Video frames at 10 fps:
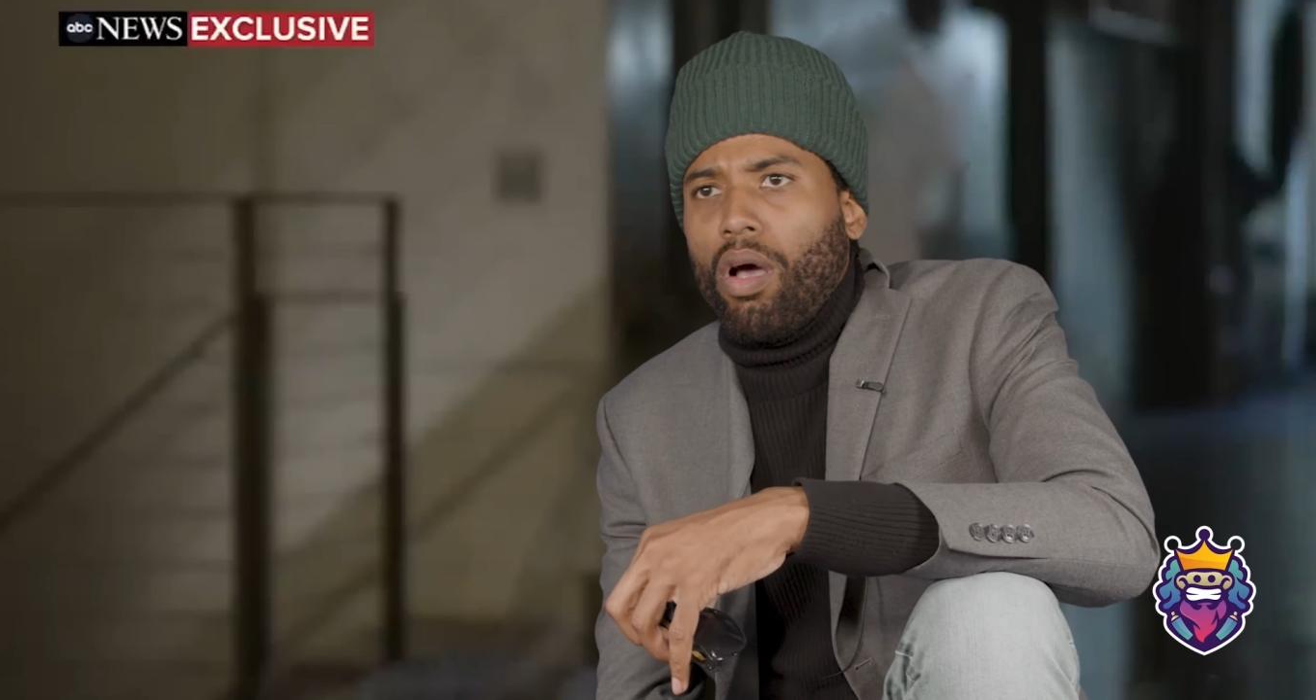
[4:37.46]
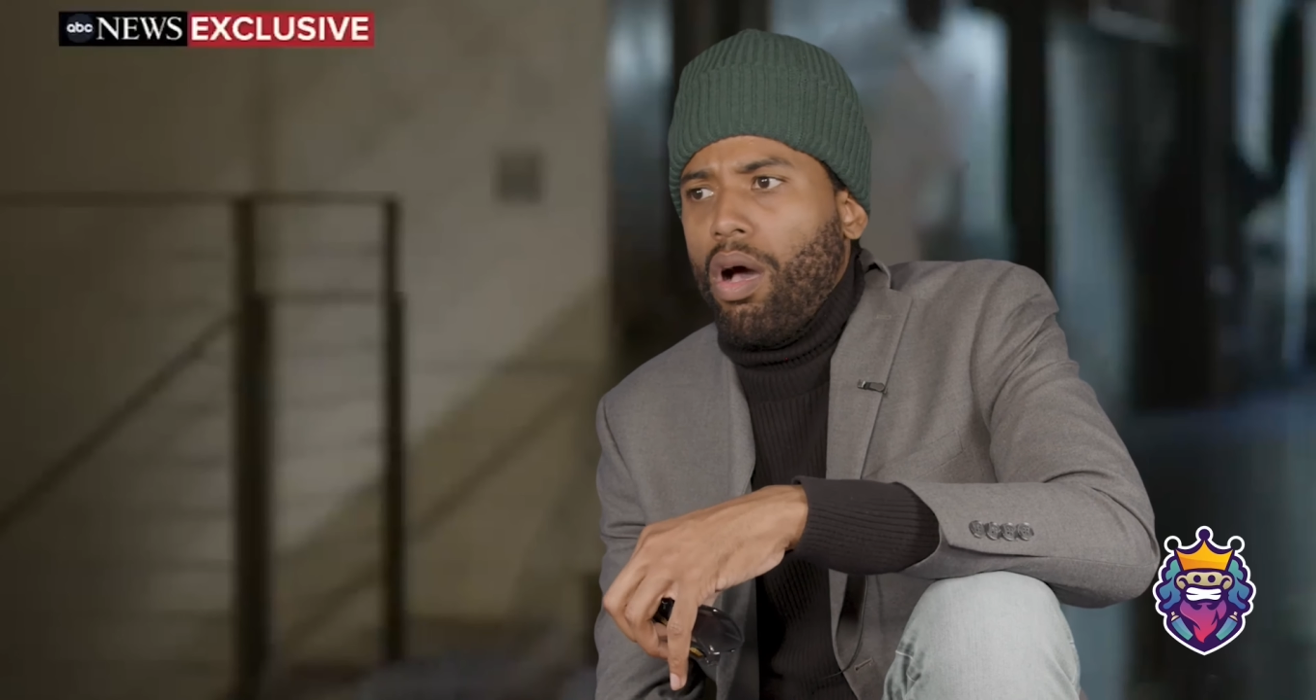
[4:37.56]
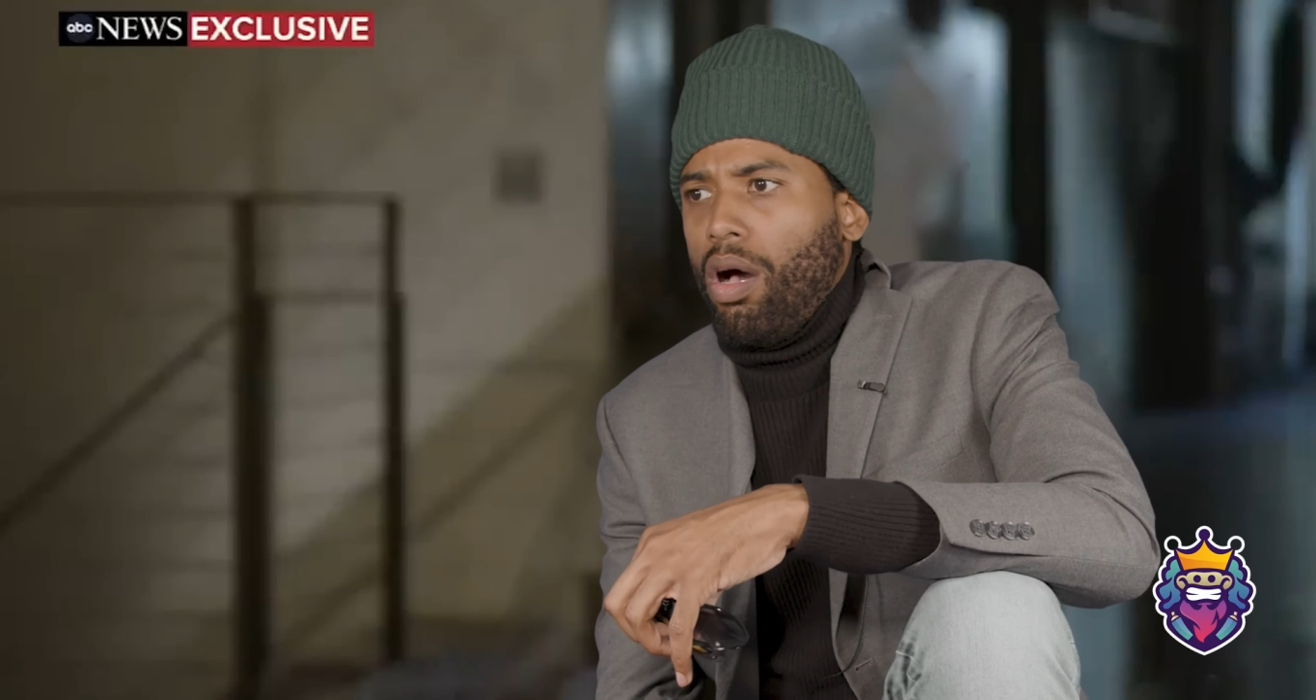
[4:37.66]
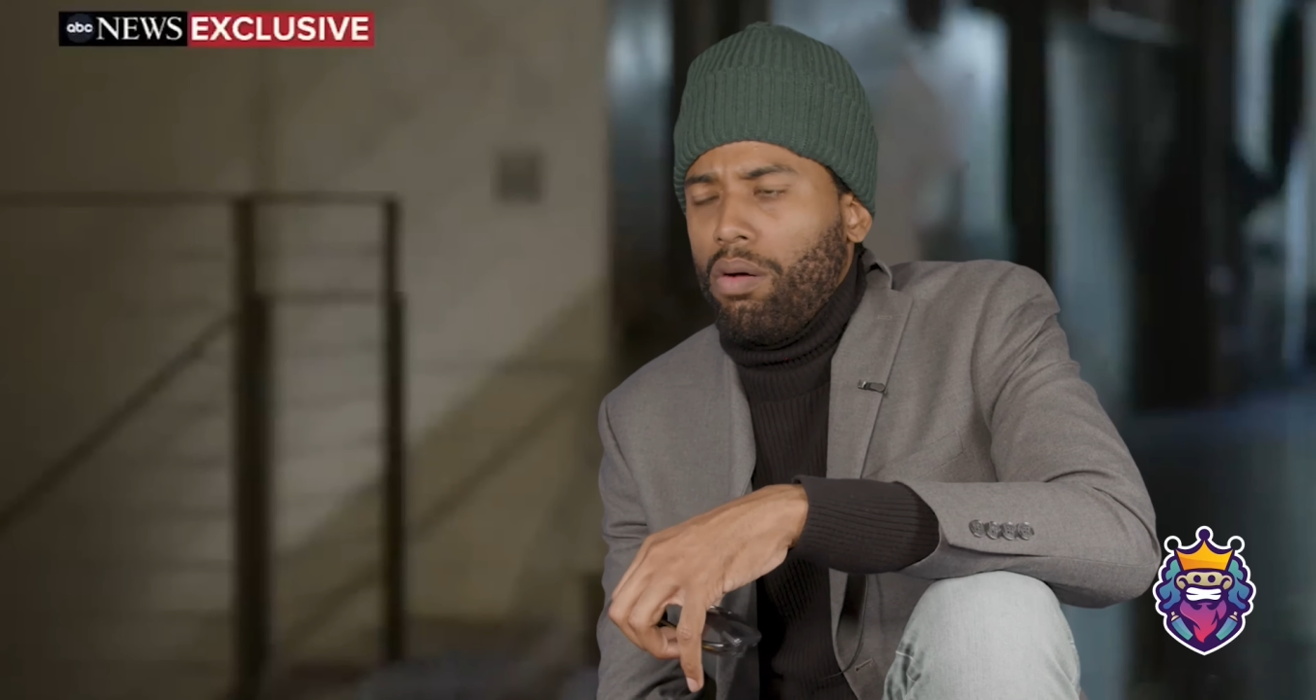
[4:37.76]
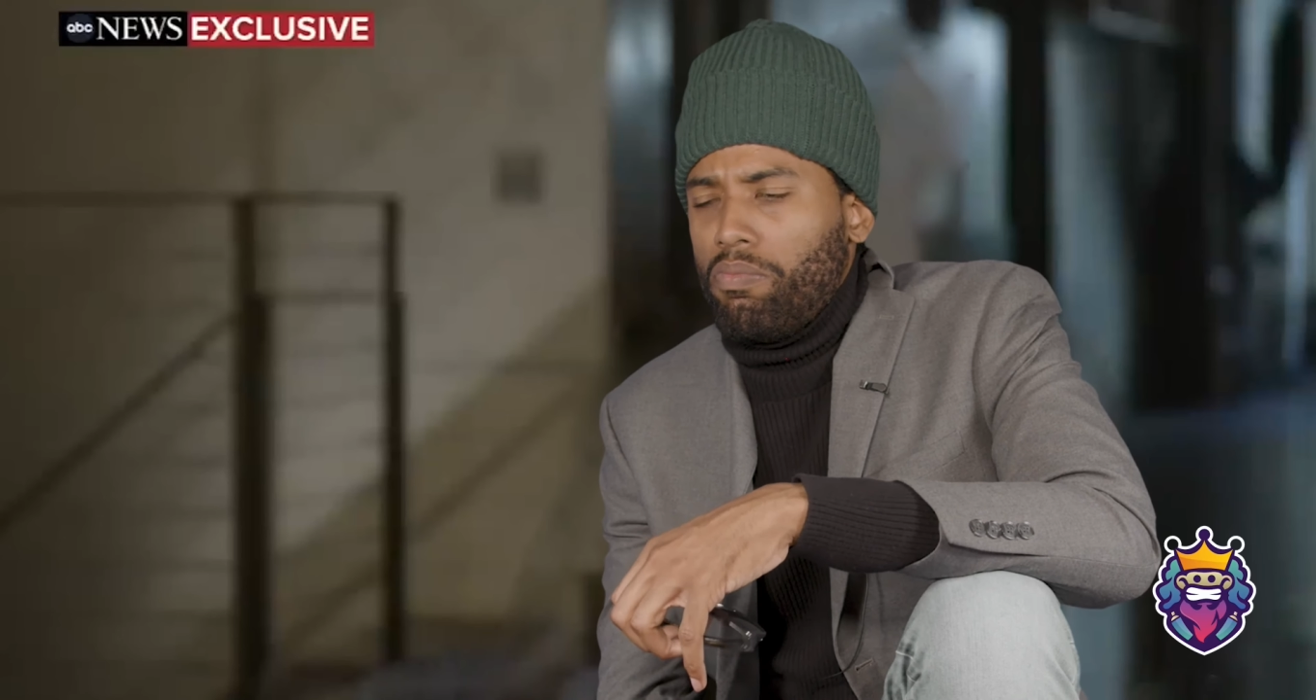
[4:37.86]

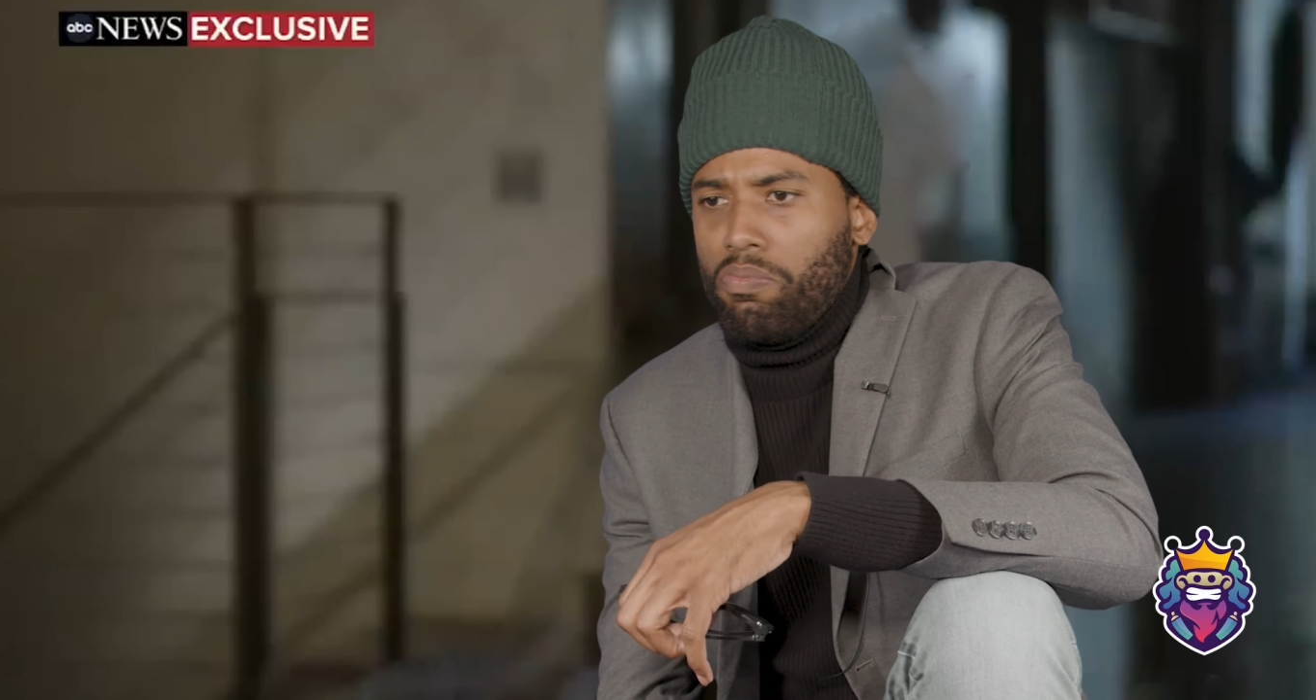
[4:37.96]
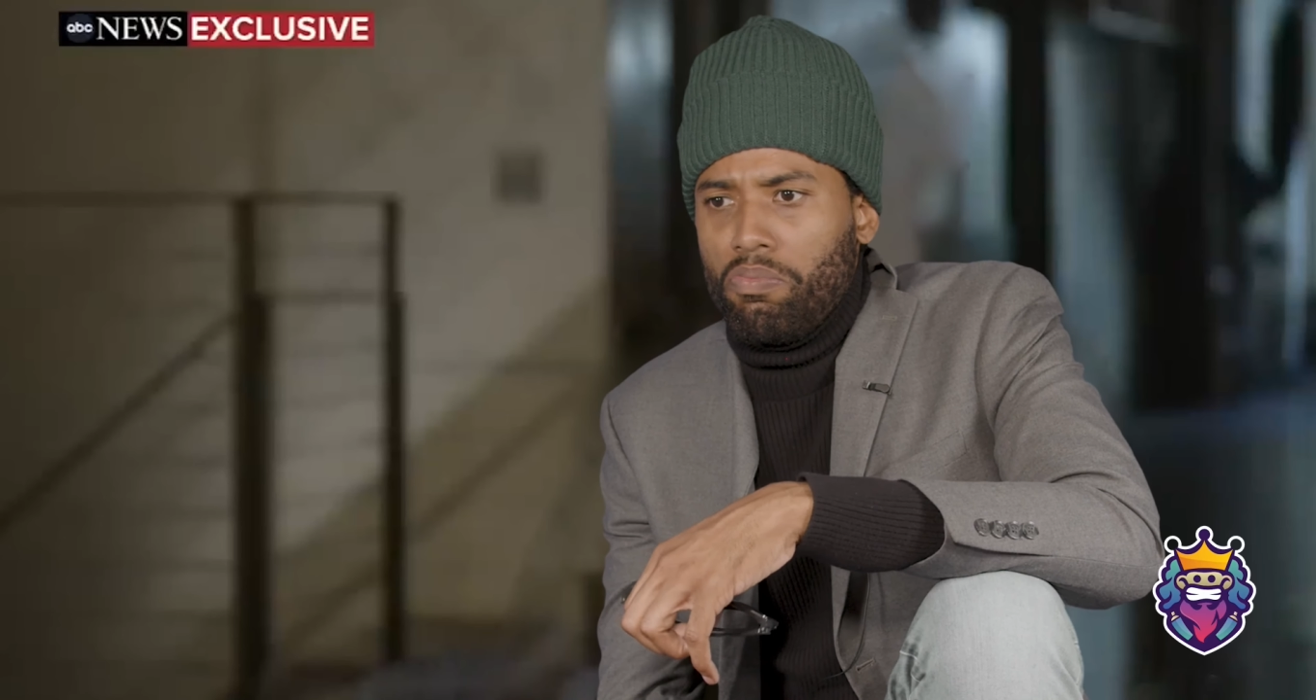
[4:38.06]
I?